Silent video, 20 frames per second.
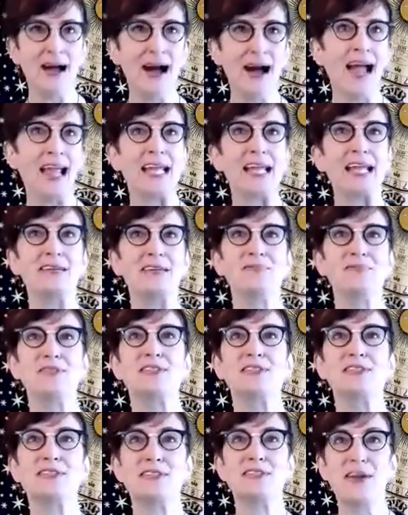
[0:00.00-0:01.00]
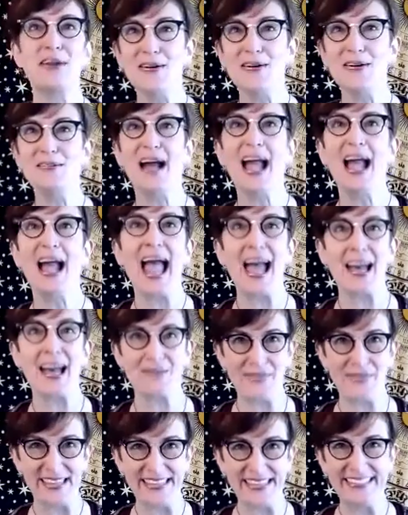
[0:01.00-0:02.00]
I am so
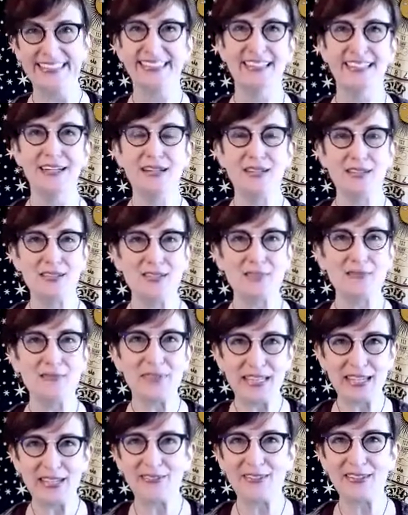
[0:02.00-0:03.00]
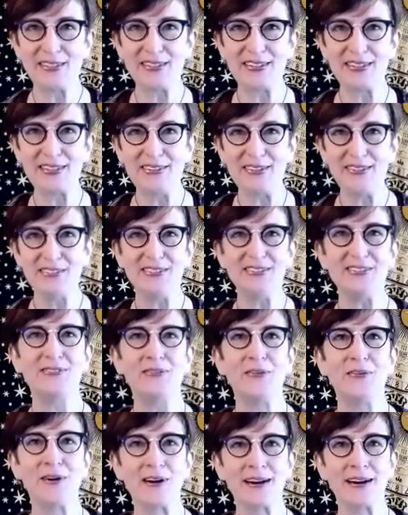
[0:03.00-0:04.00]
happy to be here with you
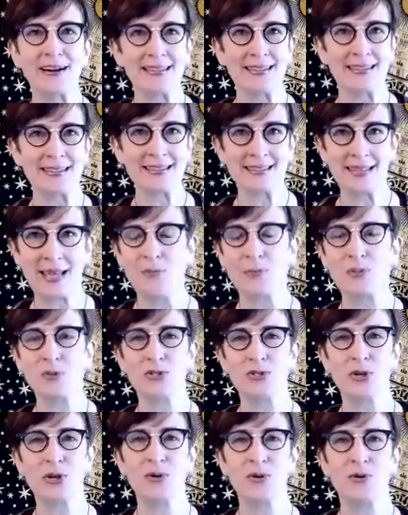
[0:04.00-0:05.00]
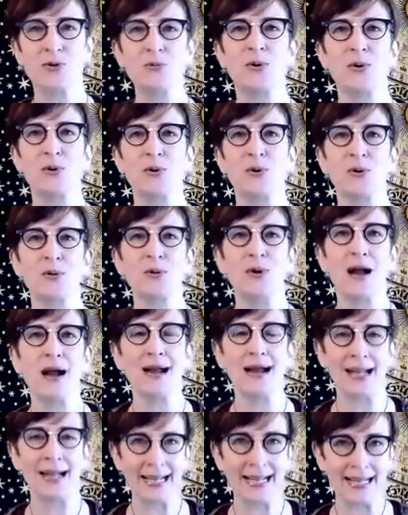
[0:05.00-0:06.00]
for this episode where
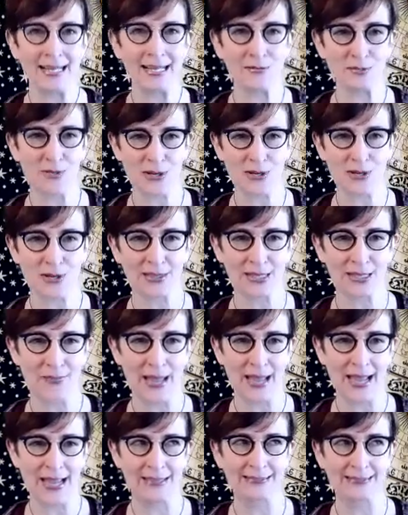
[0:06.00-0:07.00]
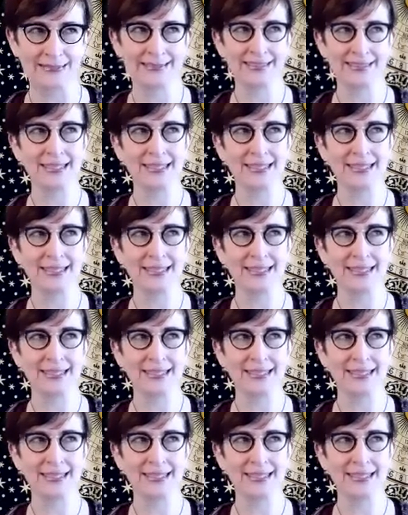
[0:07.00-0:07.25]
I am talking about,